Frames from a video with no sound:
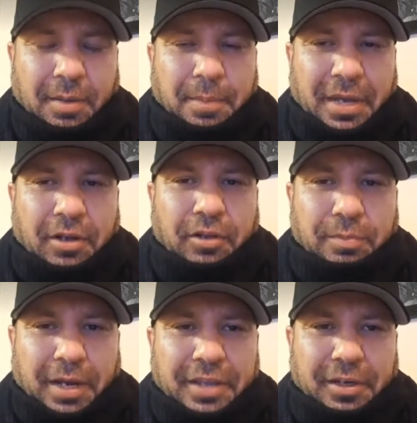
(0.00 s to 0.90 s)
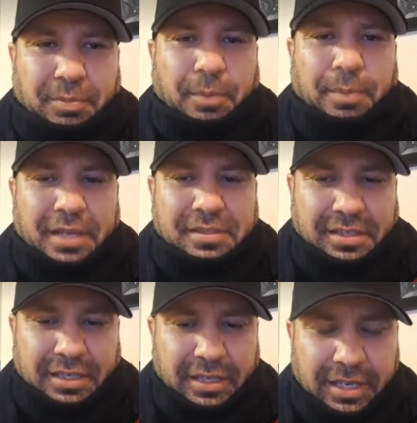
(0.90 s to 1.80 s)
compelled by their
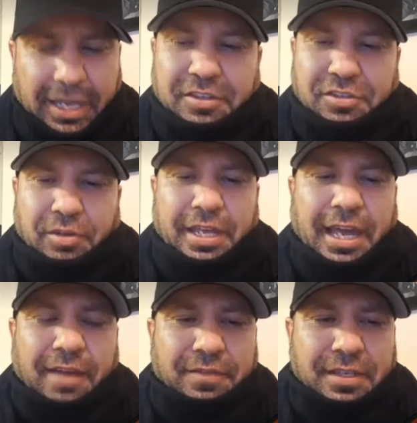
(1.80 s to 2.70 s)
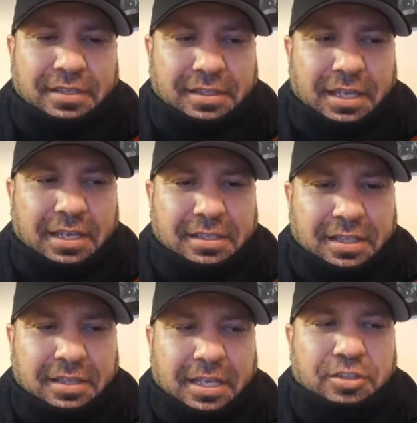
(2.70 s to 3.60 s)
propensity, and so they have these things
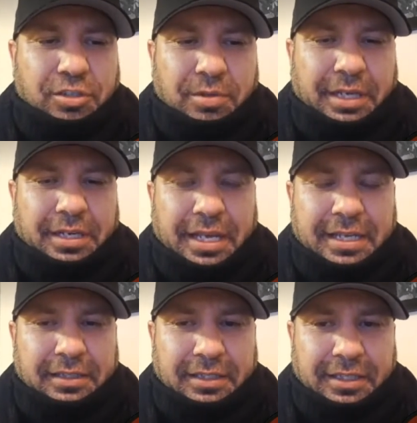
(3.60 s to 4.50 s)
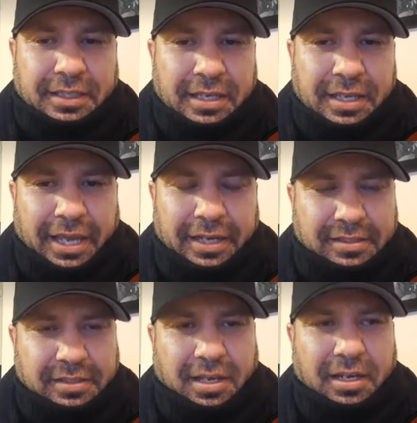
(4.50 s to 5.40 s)
that they do innately, and
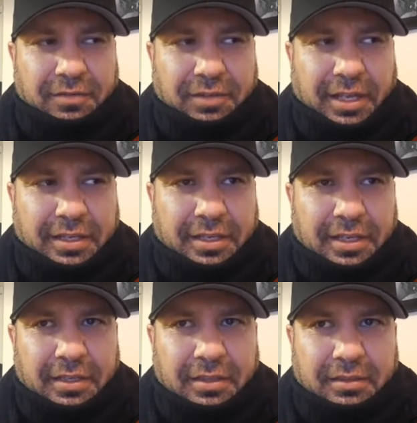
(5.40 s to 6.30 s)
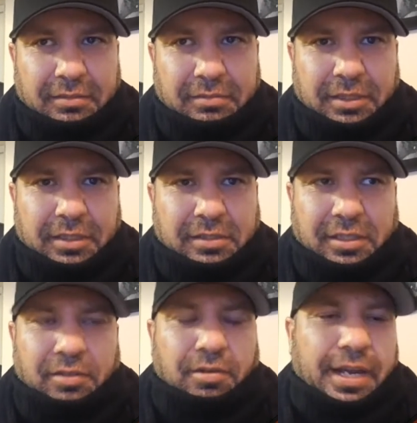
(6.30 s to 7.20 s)
it's kind of like it's
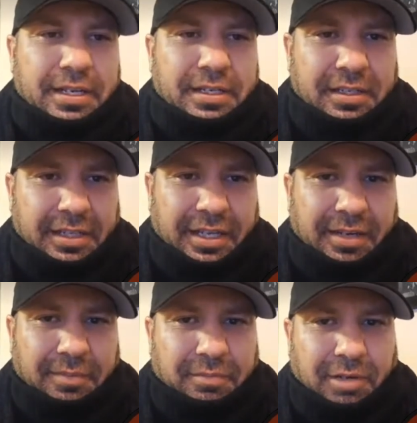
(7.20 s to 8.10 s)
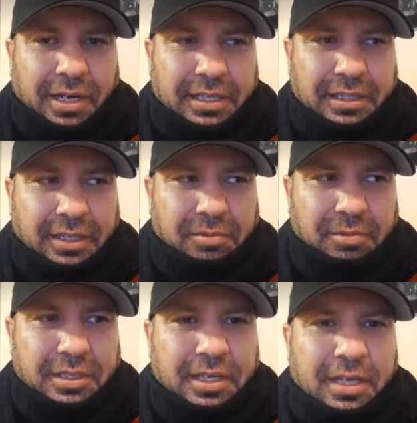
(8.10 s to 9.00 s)
ingrained in them, right? Like
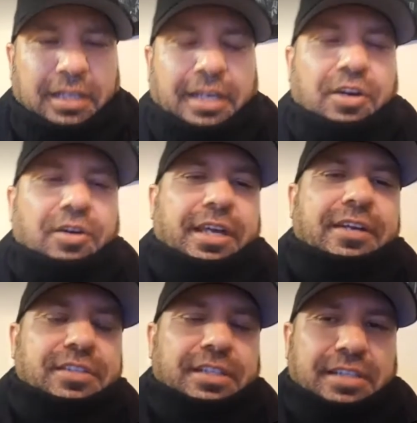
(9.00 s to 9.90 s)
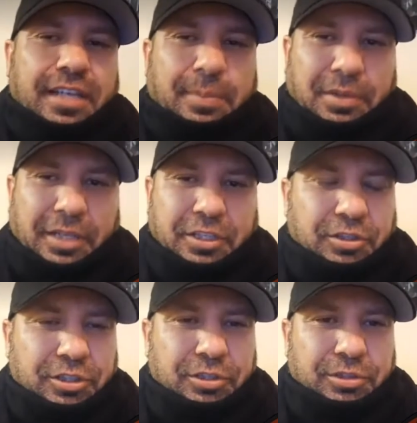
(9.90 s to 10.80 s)
okay, here's an example, like
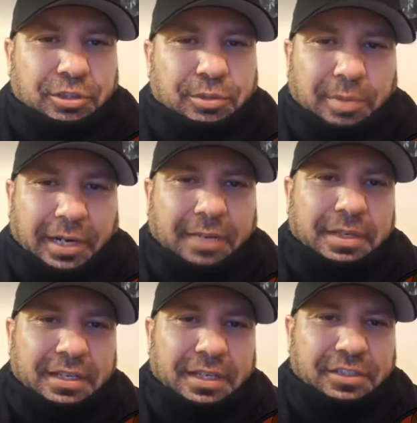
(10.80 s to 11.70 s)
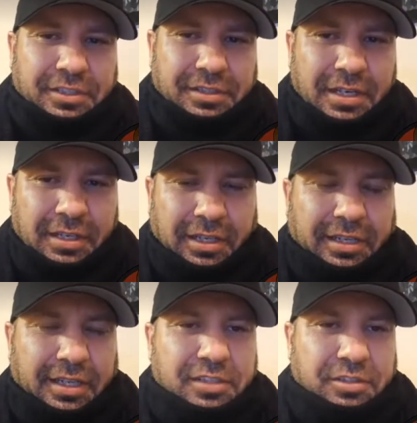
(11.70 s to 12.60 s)
your YouTube recommendations.
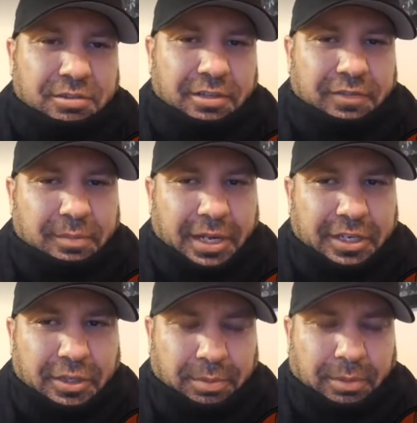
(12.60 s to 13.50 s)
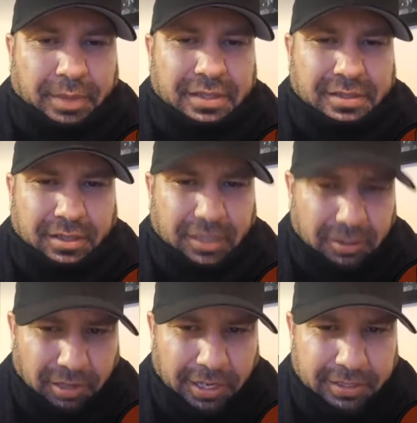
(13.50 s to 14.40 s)
Like that's driven by your
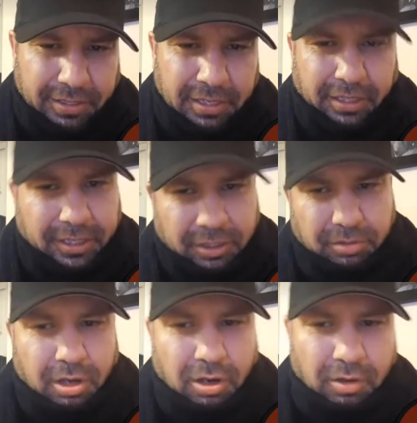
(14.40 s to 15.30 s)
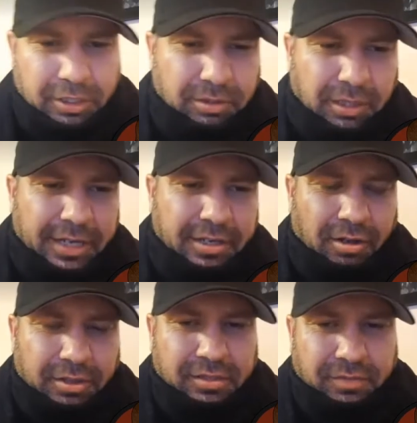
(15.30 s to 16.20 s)
propensity, right? Like you go and you like
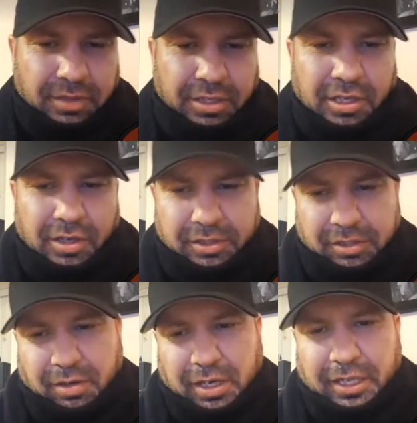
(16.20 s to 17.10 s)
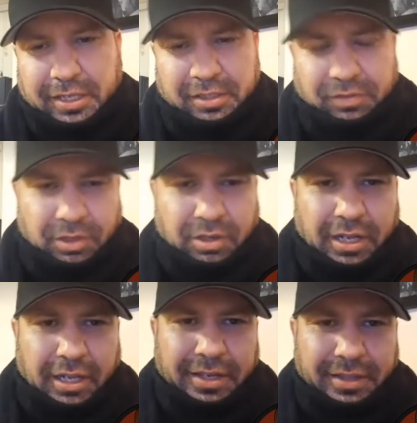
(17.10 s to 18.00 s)
all these videos and I like this video and
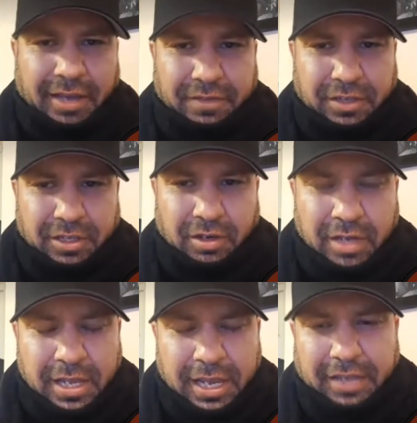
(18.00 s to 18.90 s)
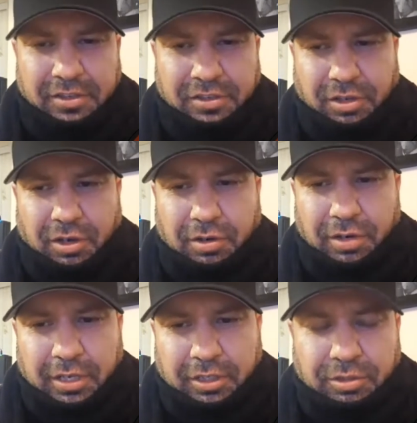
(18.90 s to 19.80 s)
I like that video. And
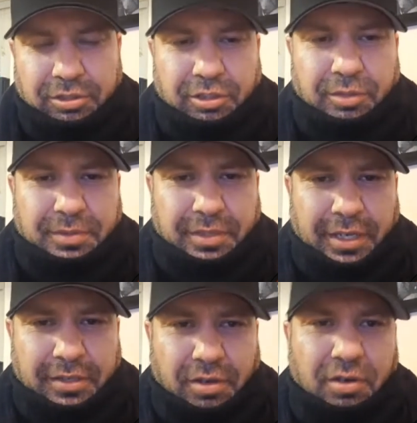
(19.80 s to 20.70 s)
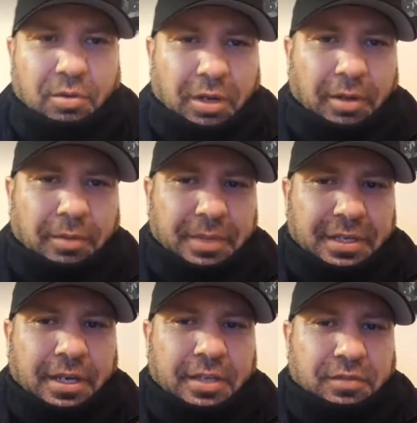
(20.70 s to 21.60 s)
so YouTube says, "Oh, well,
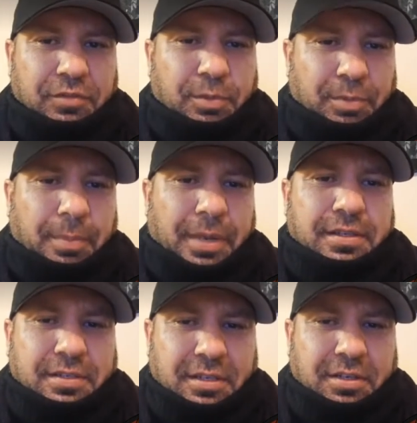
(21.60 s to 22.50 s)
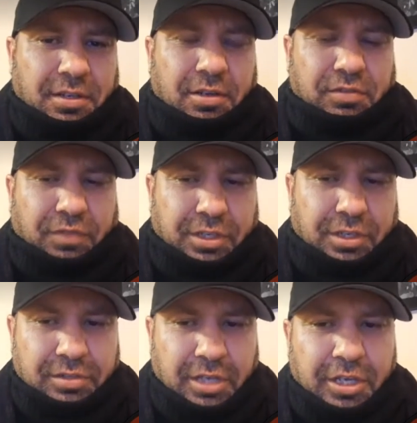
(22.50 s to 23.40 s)
because of your propensity to those
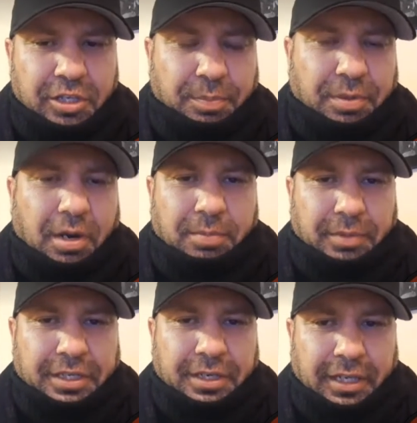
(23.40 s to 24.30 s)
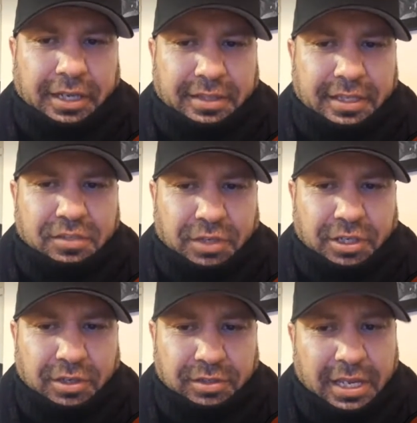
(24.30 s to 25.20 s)
videos, you're probably going to like these
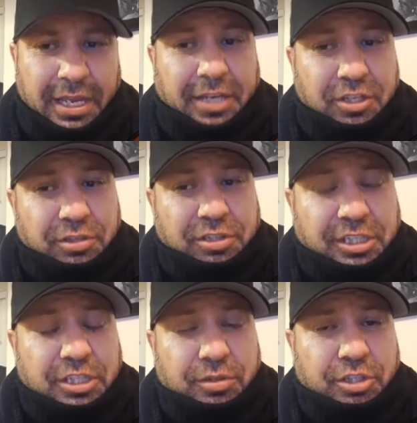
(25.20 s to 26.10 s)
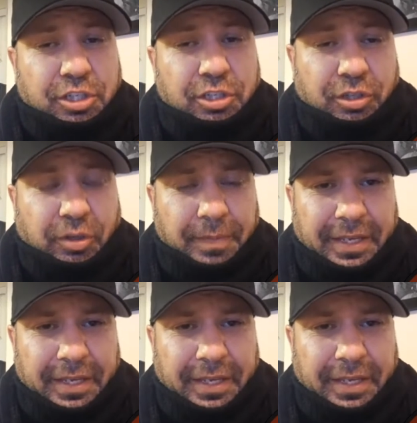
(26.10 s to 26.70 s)
videos." And usually you do.